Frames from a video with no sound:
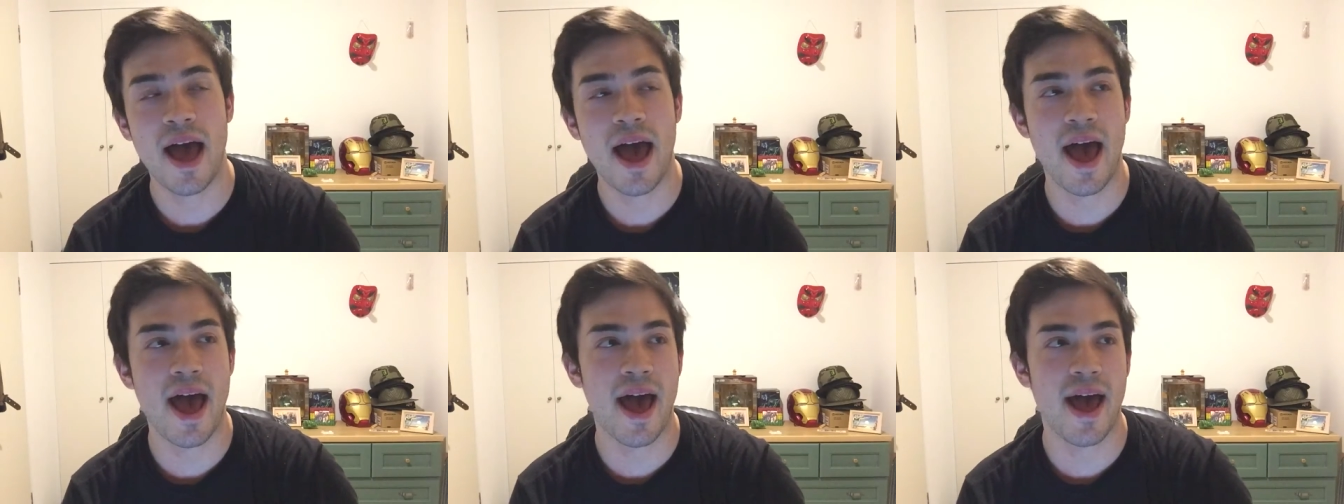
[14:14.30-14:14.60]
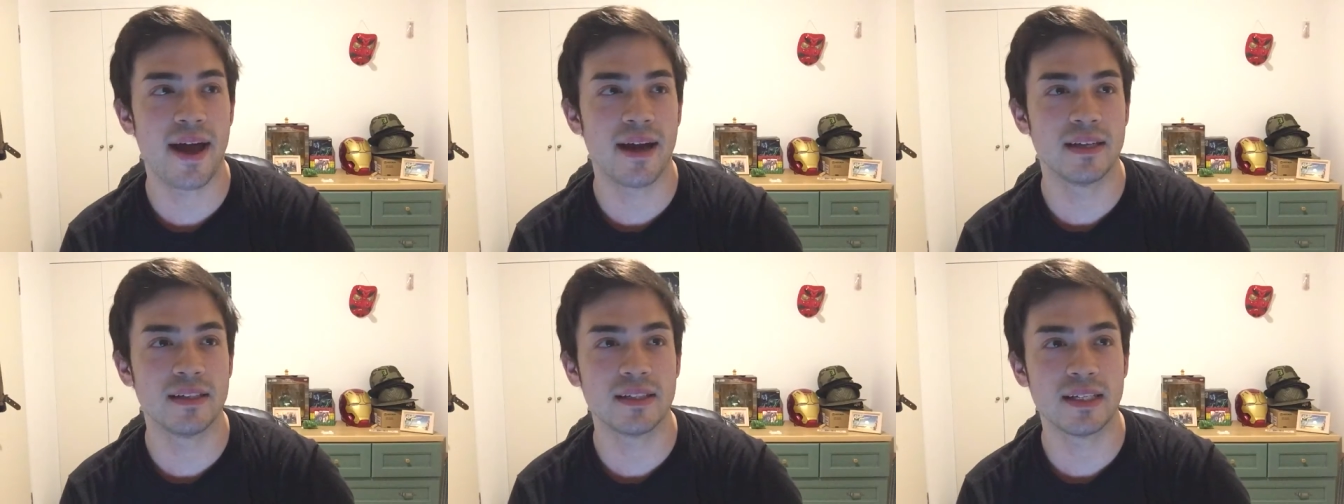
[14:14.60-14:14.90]

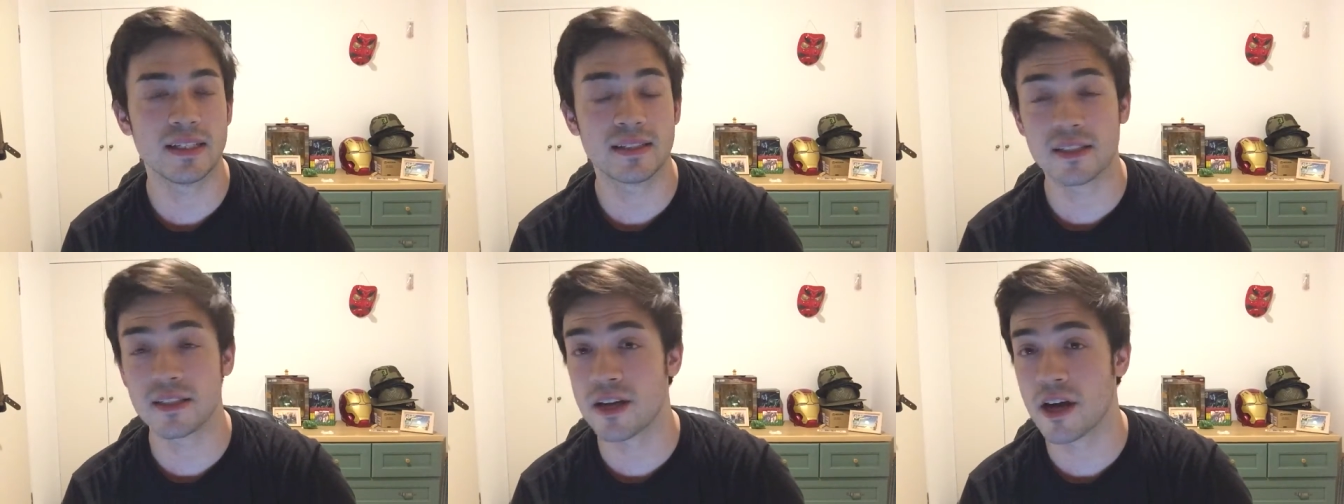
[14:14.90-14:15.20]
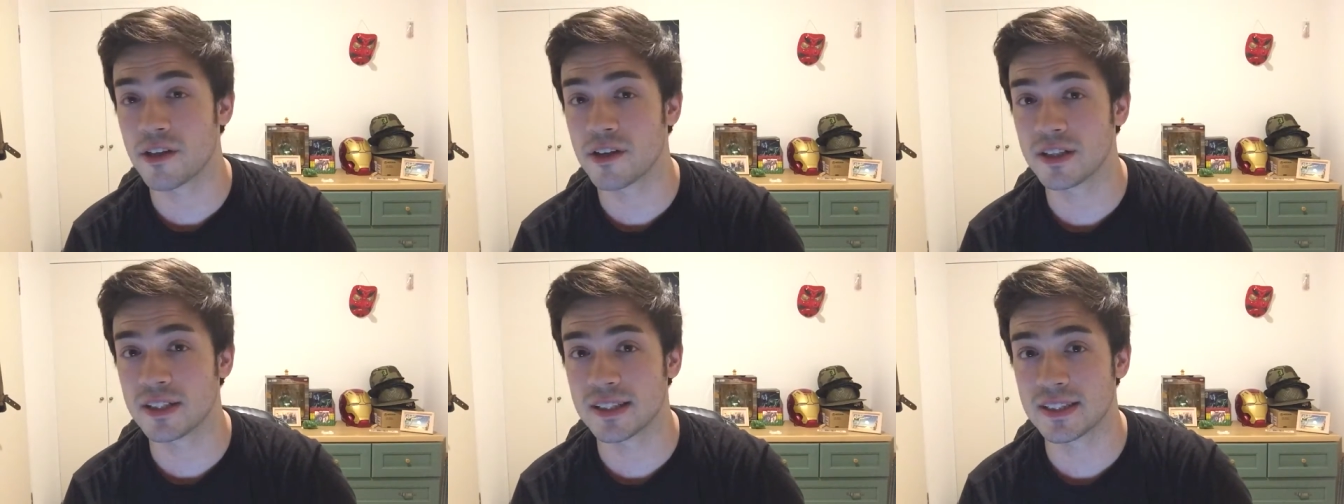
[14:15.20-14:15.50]
And it's
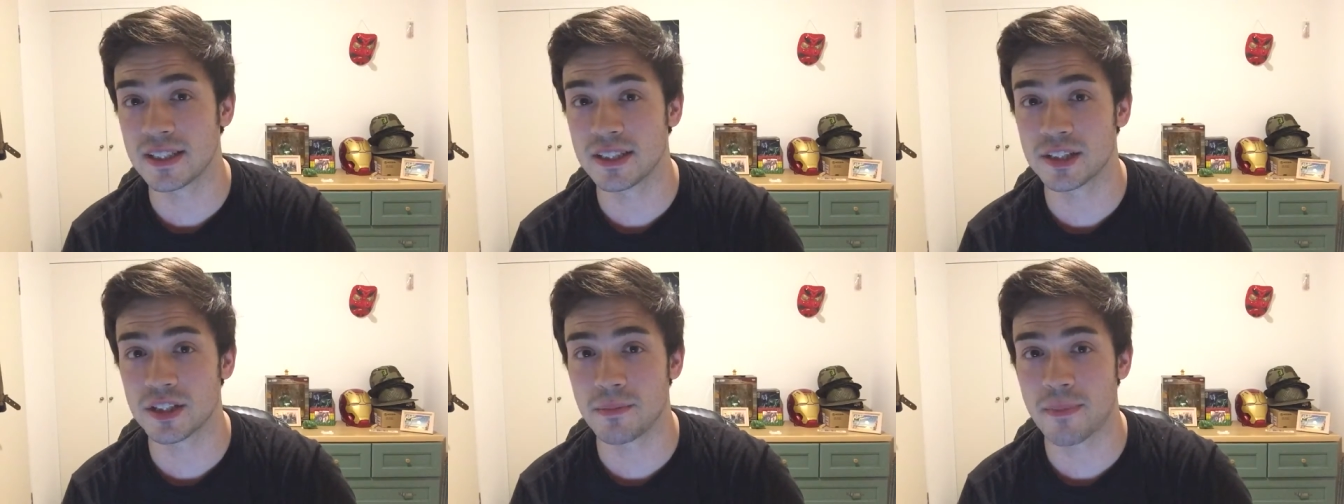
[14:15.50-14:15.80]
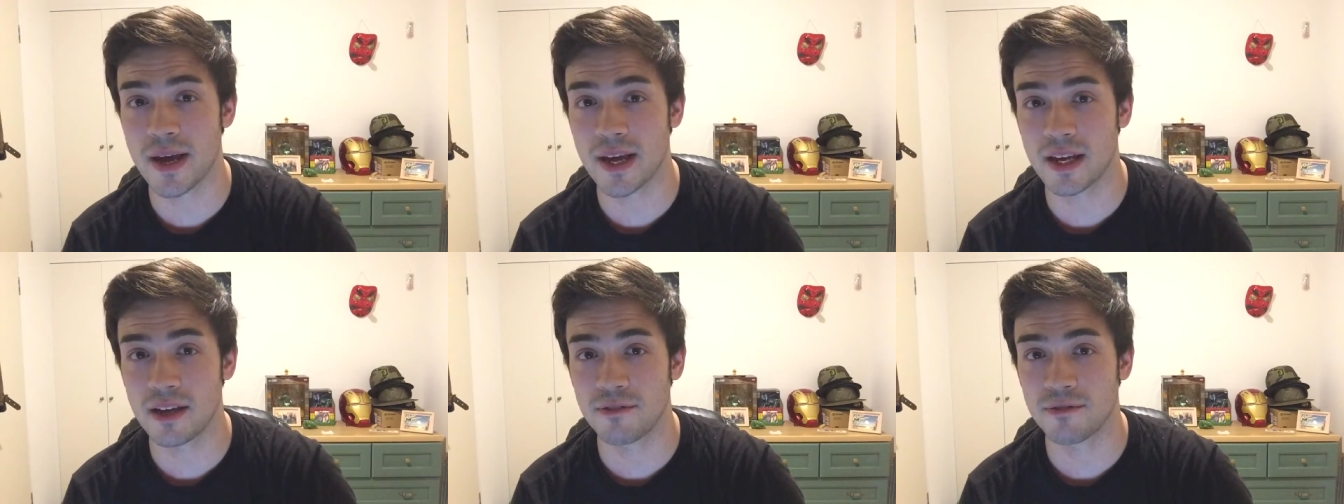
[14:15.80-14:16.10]
another
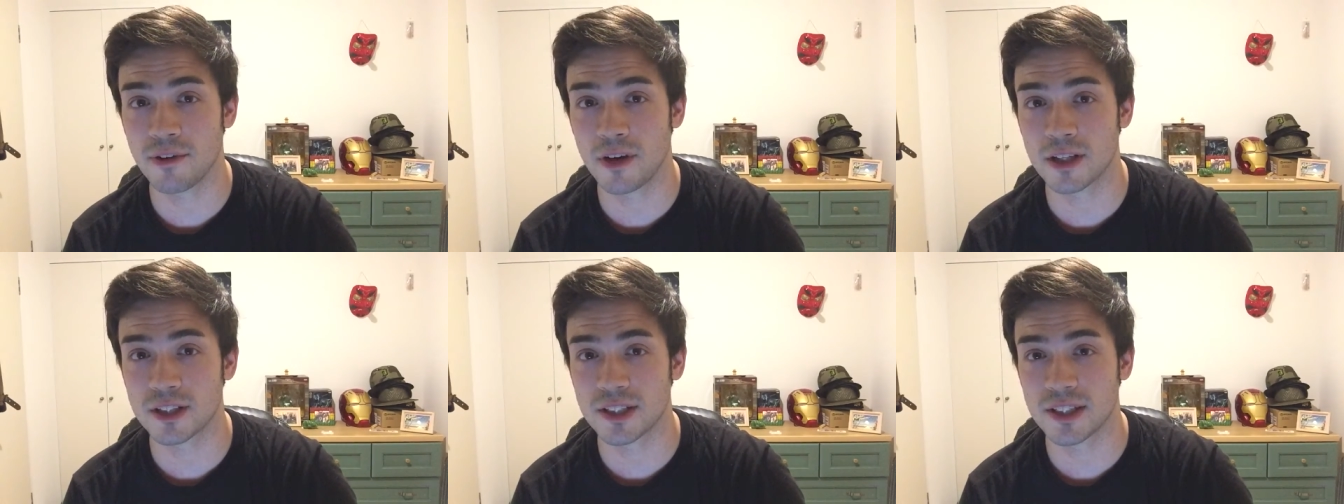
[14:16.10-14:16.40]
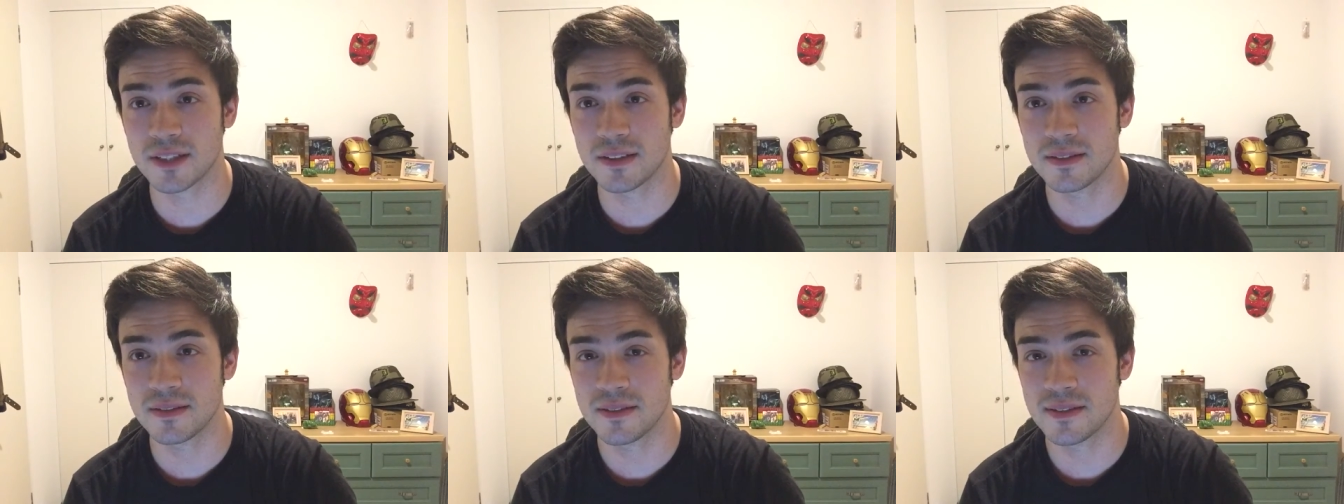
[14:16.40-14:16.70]
decision-making
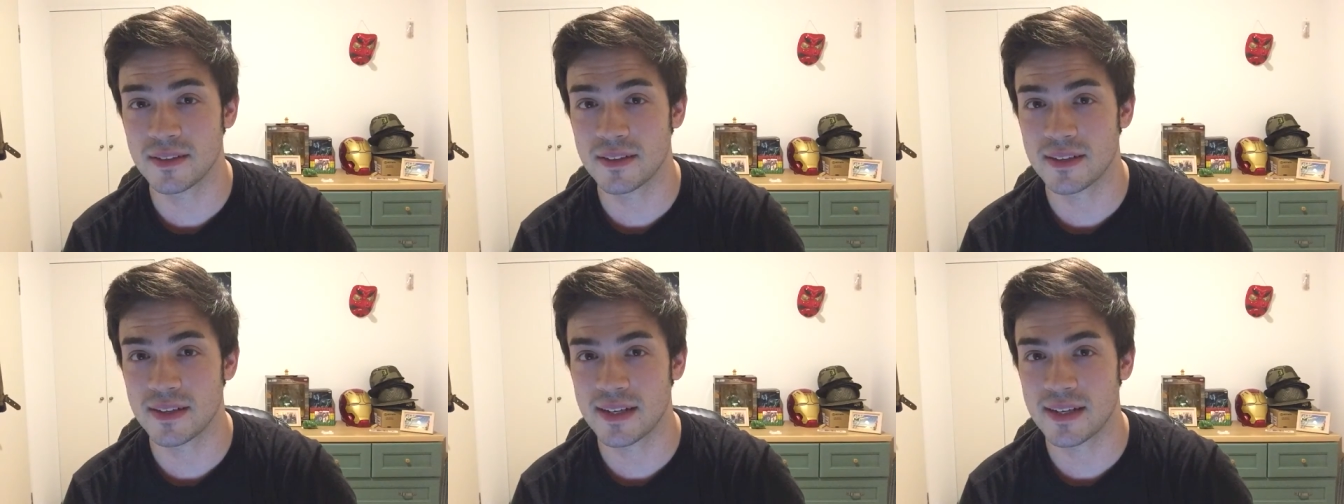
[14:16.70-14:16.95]
function,